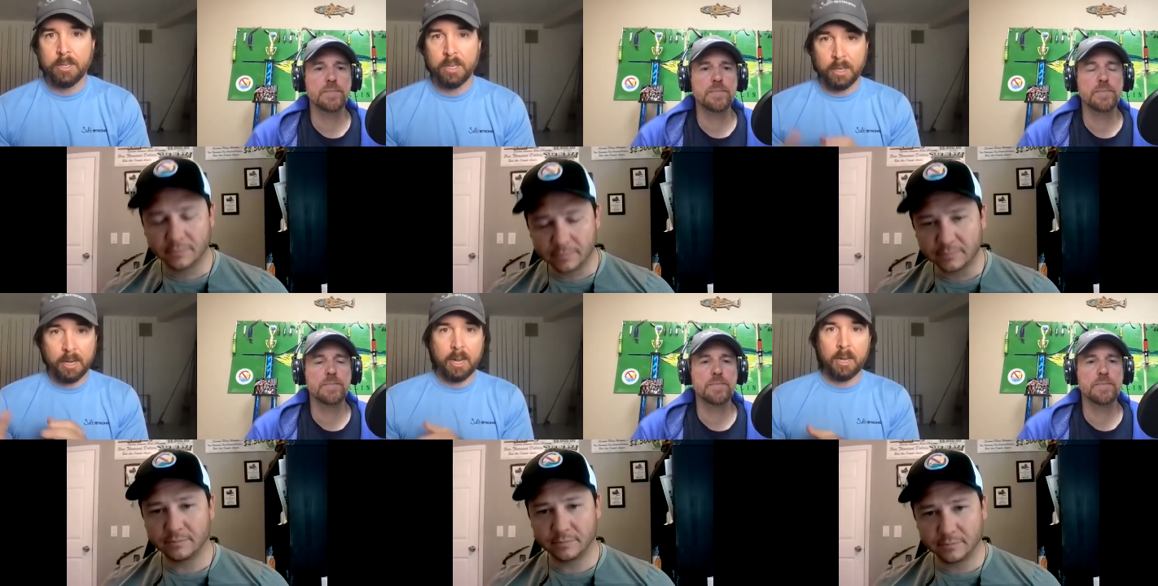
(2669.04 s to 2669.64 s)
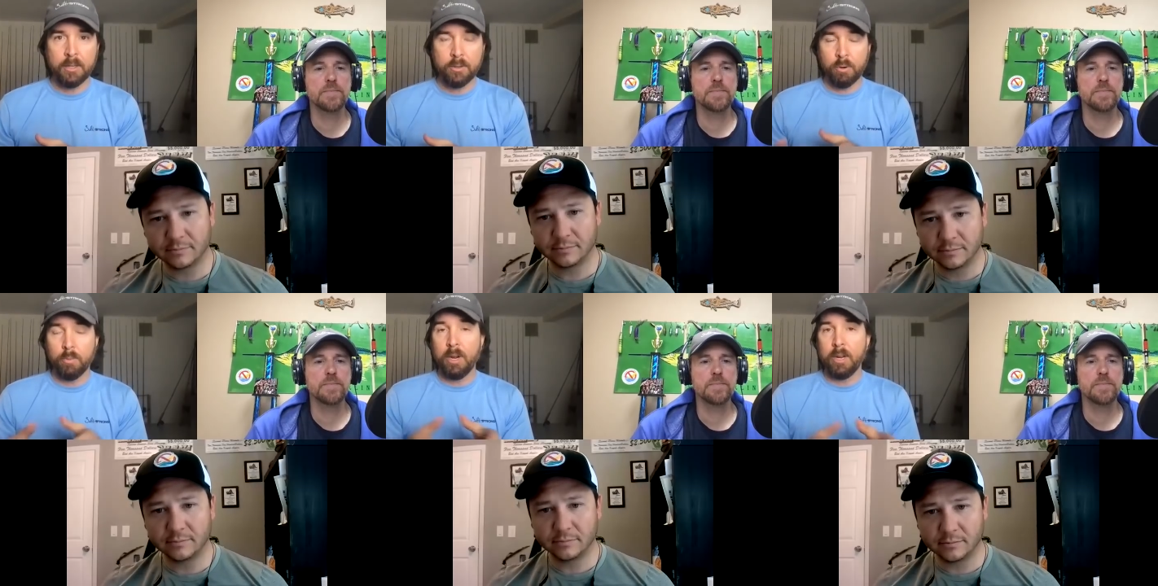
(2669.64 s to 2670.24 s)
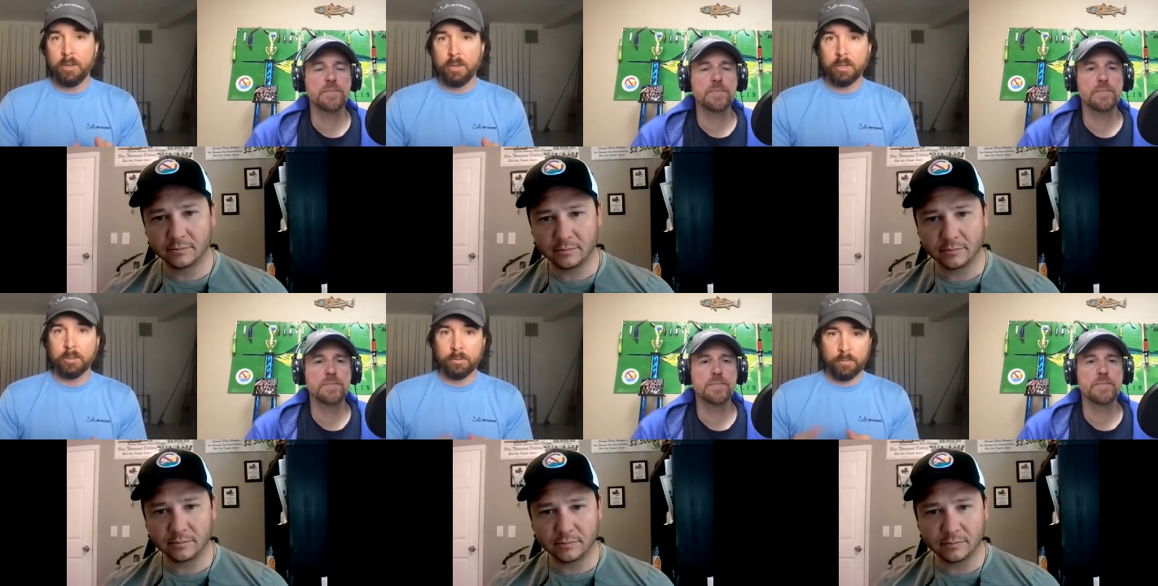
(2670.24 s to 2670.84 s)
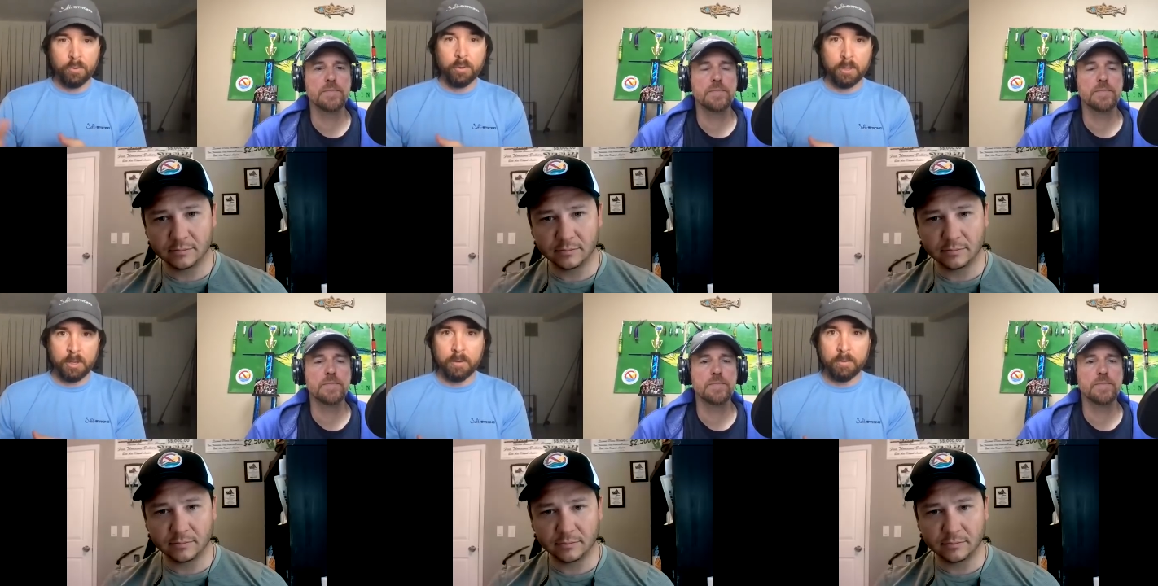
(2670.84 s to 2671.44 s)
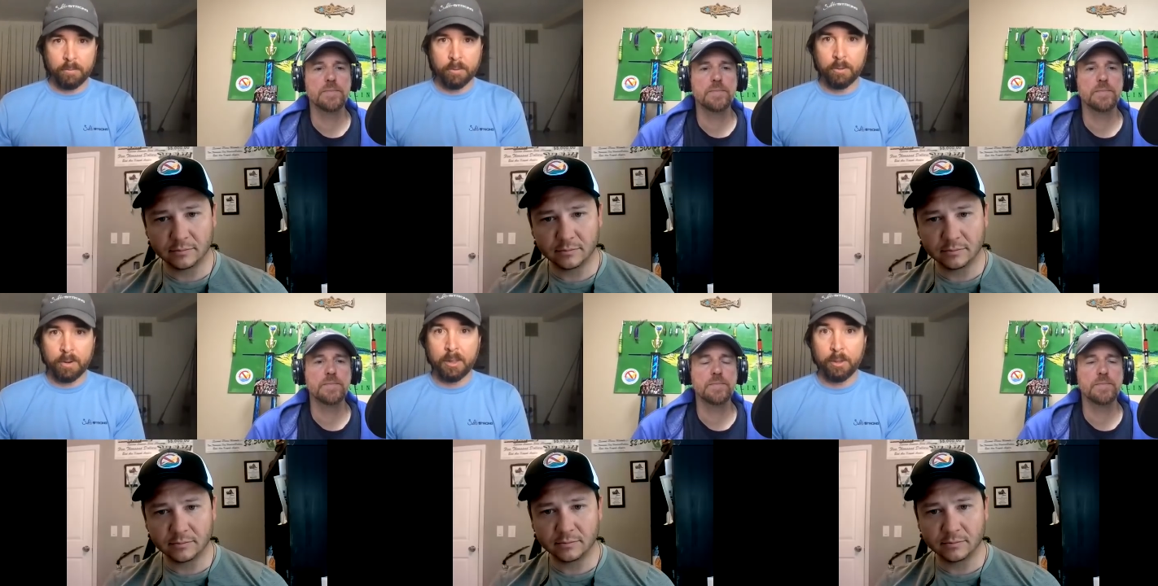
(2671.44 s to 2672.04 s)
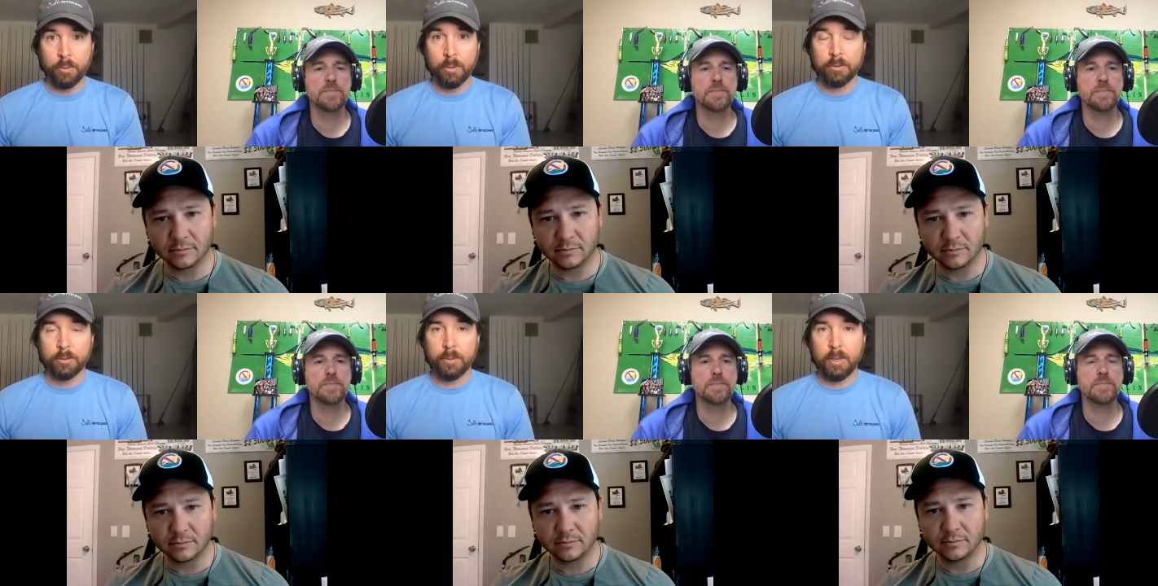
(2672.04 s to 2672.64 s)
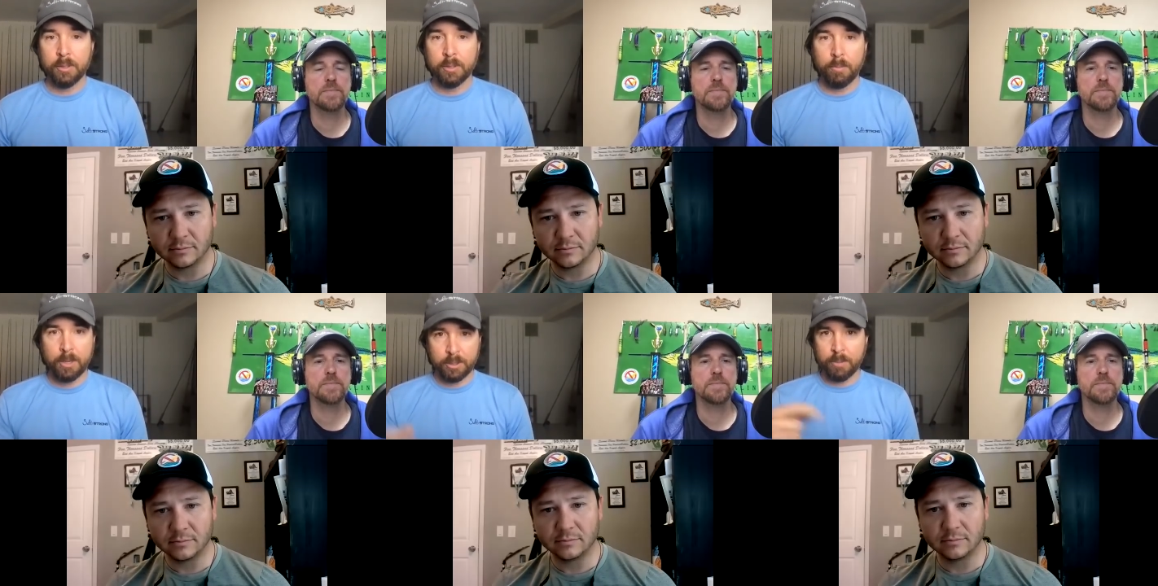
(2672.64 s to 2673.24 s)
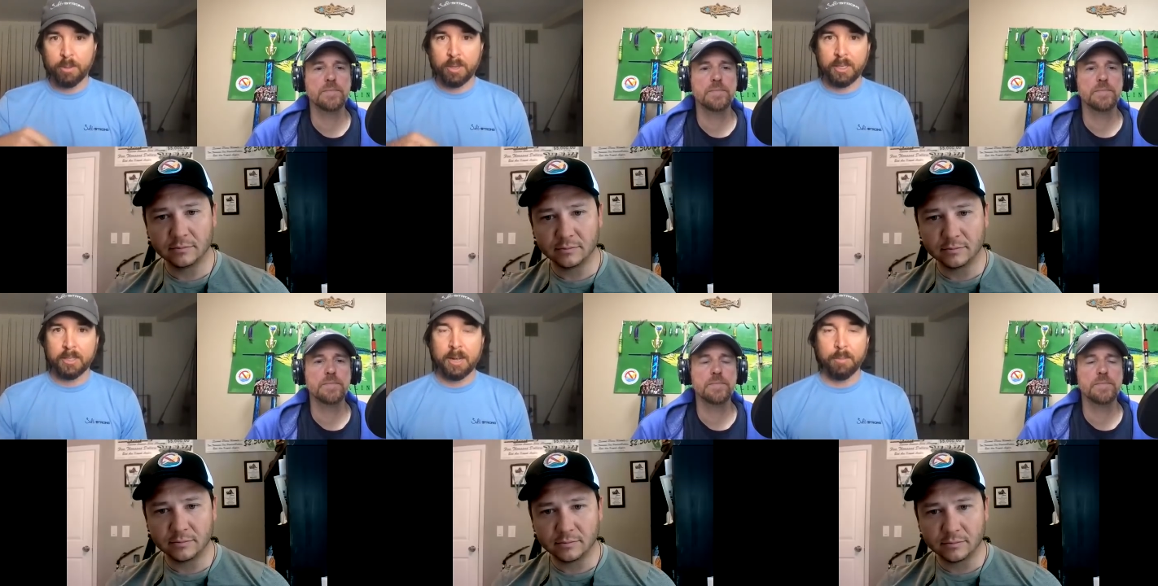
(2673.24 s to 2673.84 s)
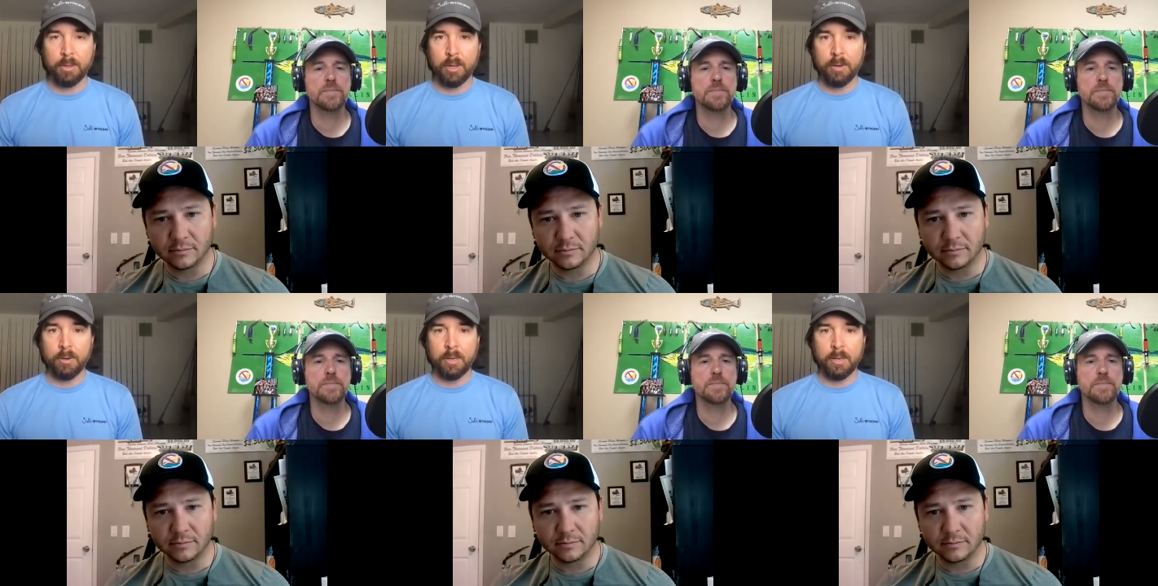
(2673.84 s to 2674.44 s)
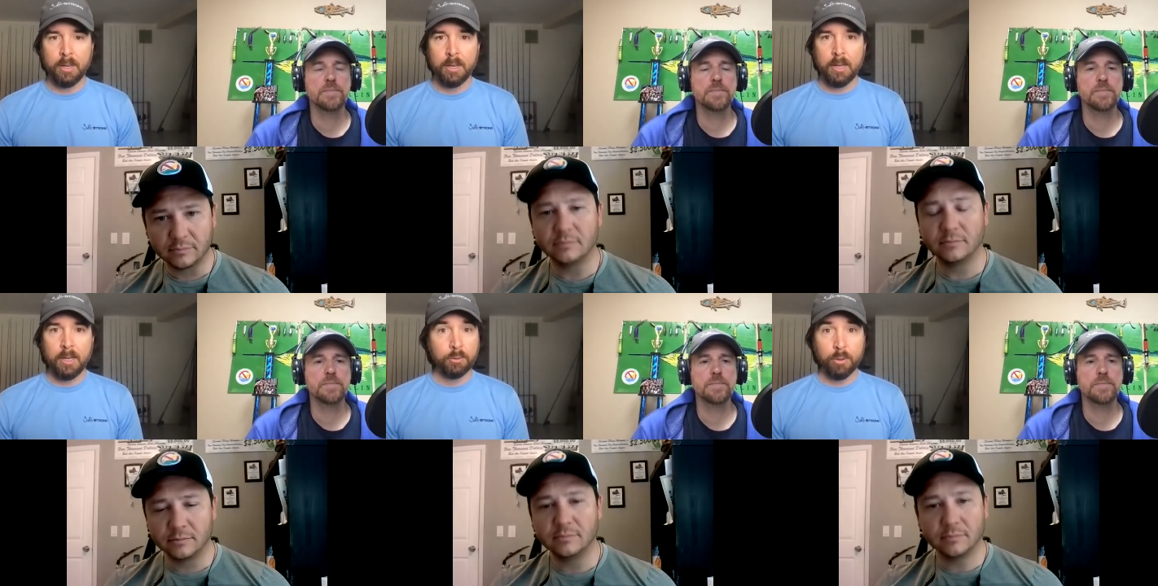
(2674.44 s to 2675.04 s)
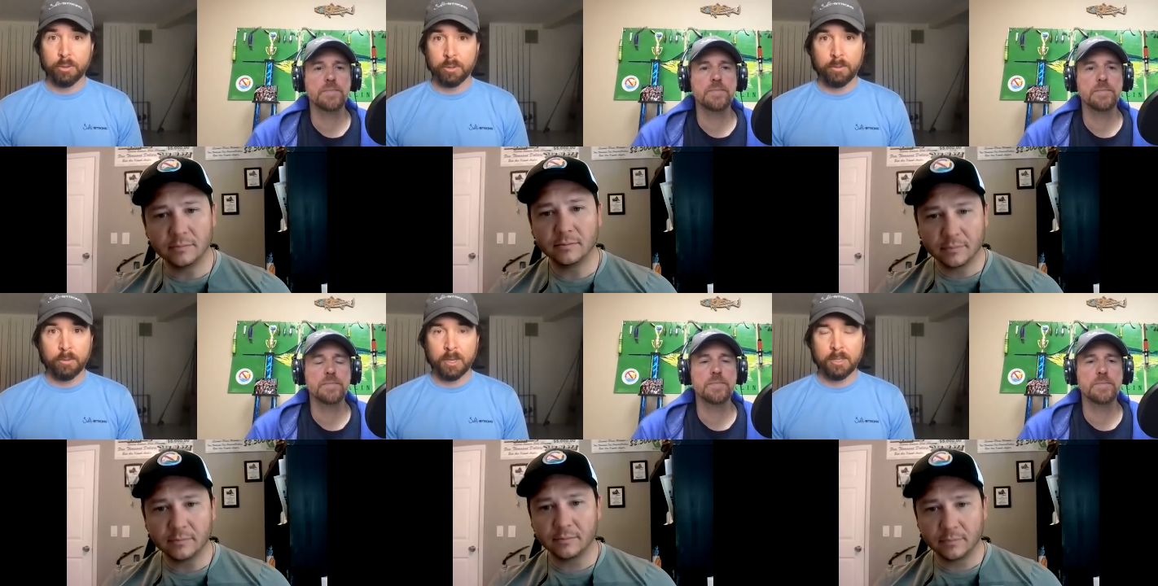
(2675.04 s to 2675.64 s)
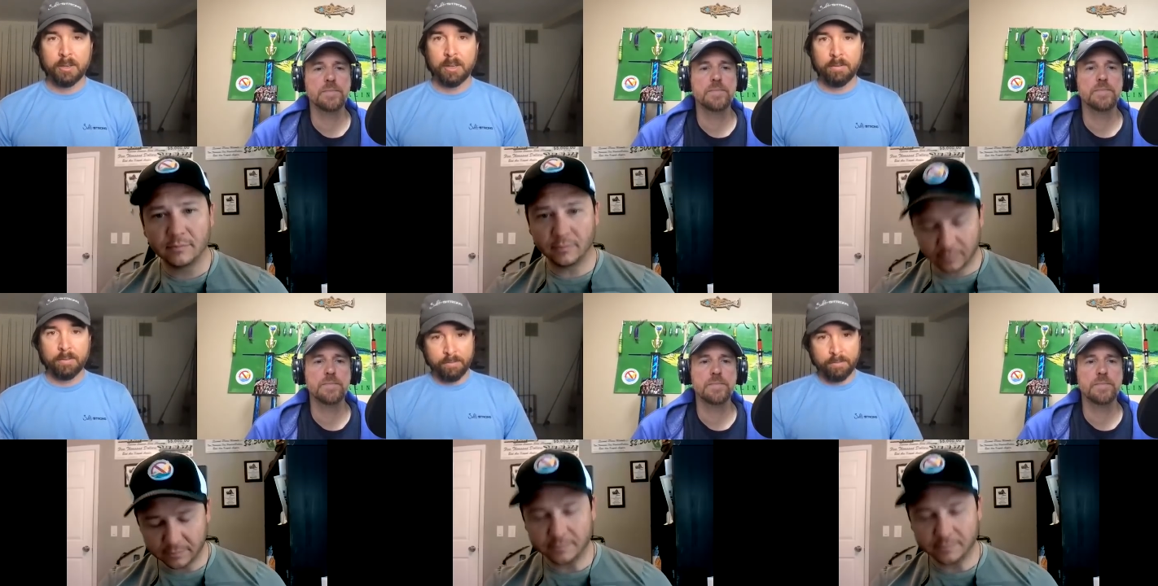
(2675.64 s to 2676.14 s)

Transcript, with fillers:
Speaker 1: jig heads or weighted hooks for the for the right lures. And so we'll make sure to put a link down below. And it's crucial because if the